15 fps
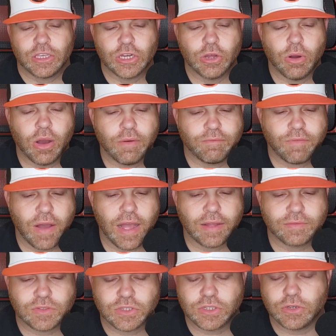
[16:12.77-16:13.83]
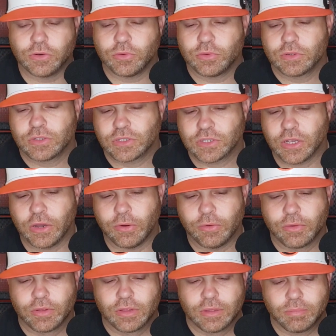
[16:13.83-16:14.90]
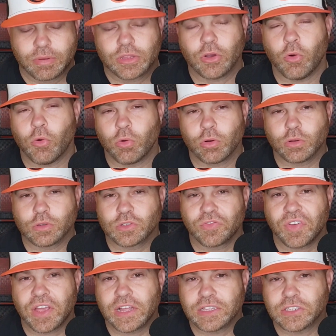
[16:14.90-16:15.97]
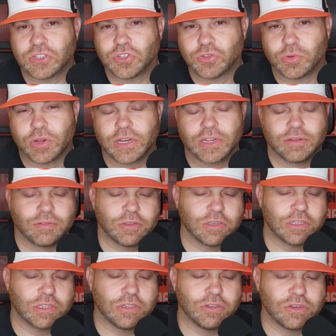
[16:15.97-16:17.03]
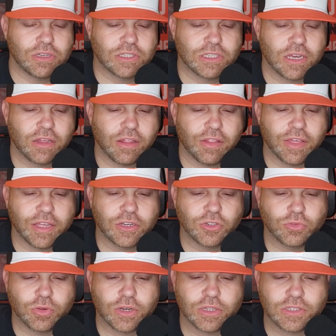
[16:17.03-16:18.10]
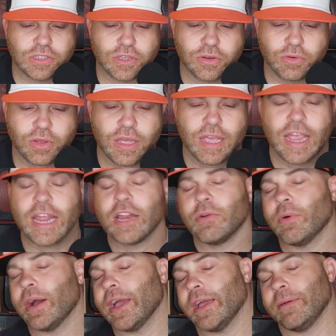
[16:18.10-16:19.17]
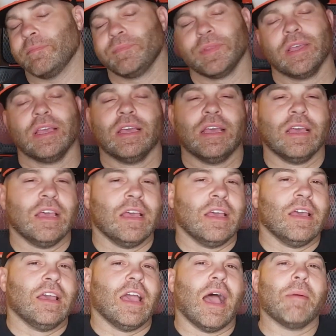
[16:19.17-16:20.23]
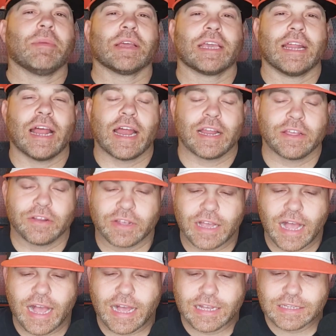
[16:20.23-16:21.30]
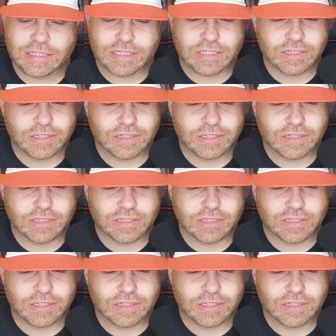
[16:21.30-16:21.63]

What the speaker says: up 5-2. So, but the Orioles fans enjoyed it. You could tell they enjoyed it. So anyway, I'm going to get out of here, guys.